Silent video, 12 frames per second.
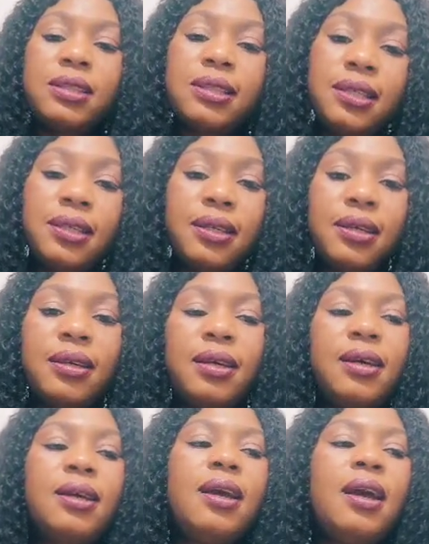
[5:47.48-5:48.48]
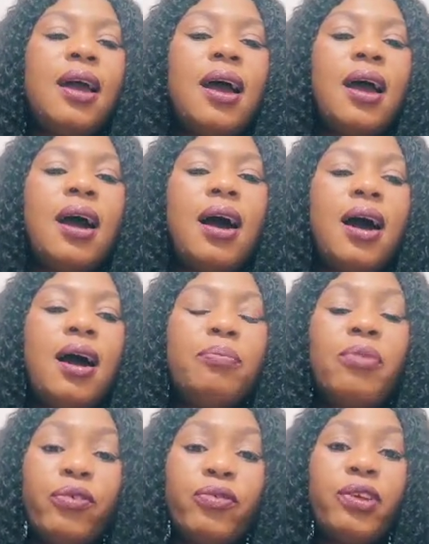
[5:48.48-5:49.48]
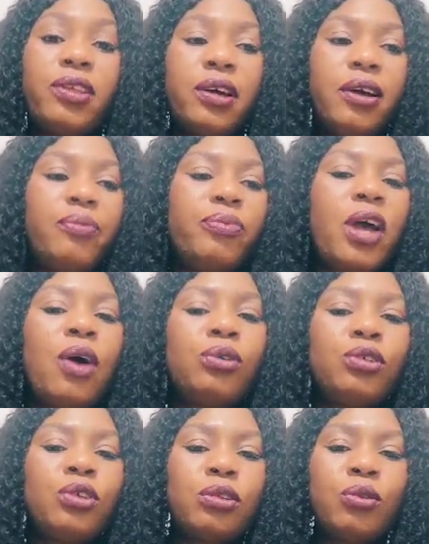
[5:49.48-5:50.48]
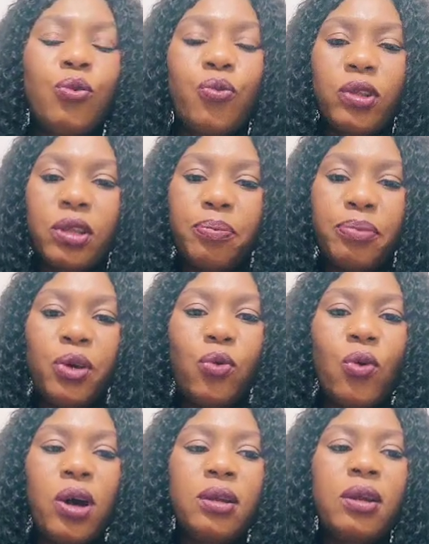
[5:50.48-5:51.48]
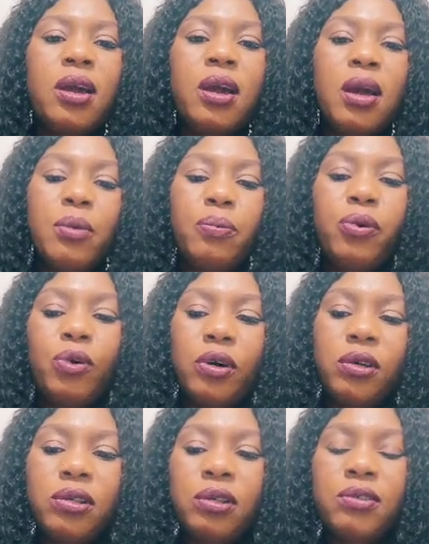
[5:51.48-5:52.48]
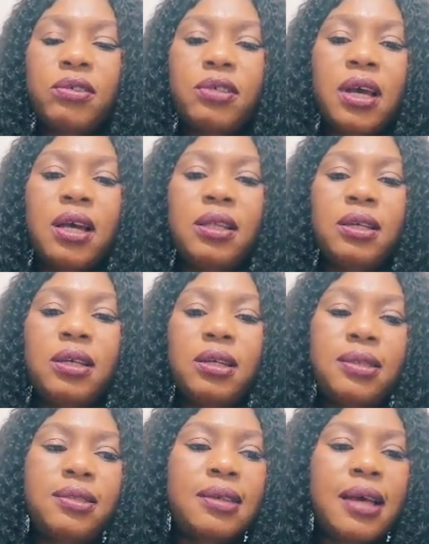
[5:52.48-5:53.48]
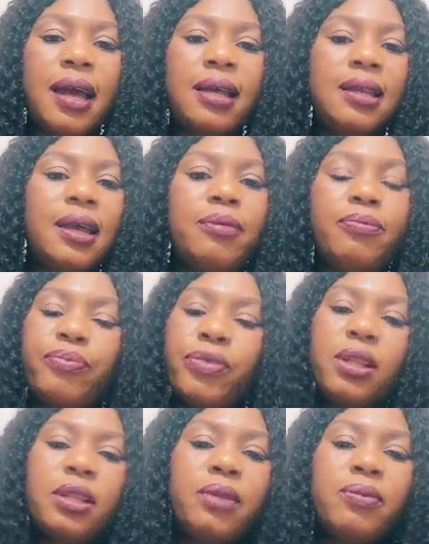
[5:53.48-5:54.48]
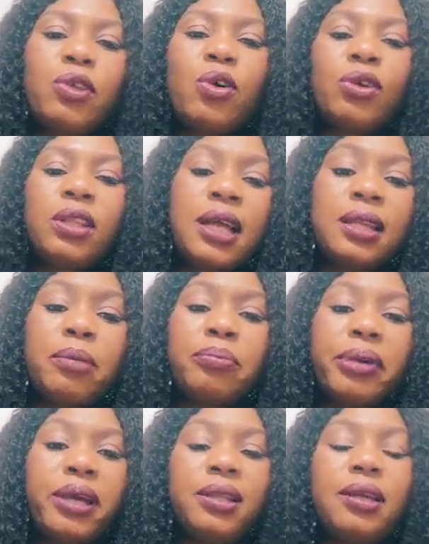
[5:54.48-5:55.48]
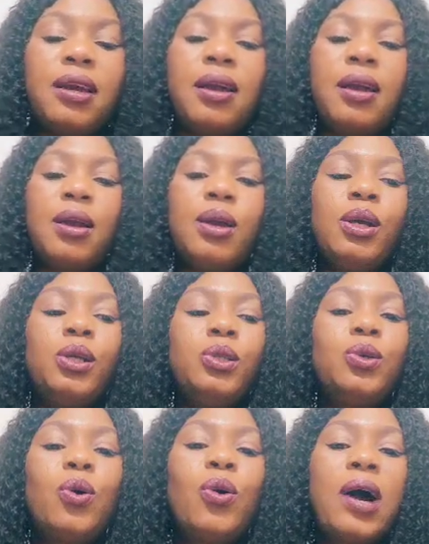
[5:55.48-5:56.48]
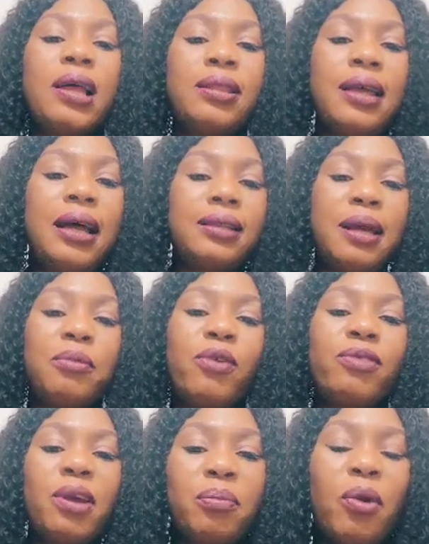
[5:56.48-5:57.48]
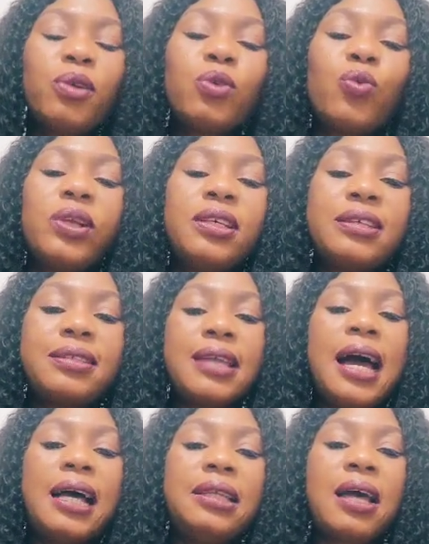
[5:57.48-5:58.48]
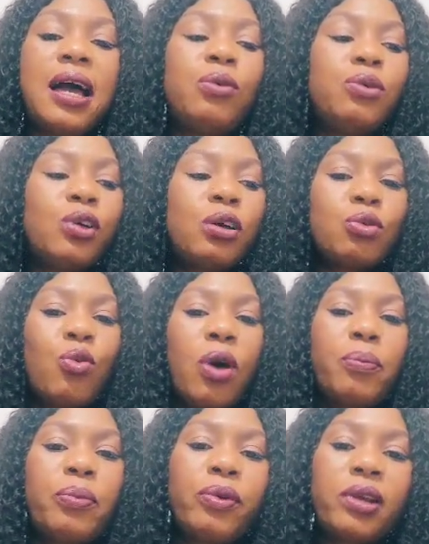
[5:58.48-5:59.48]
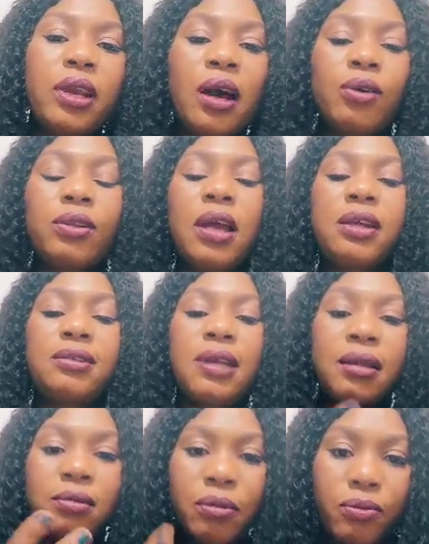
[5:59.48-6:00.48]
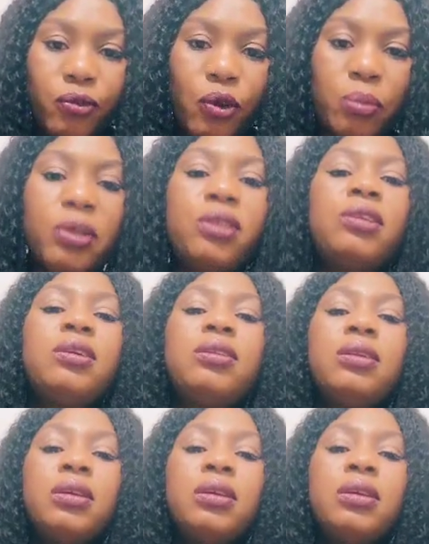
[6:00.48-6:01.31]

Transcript: tea, Bonvita. I'll just look for the big one, pour some sand inside, then leave it under the bed. So at that time of the month, when it starts, I will just go and pull it out and start vomiting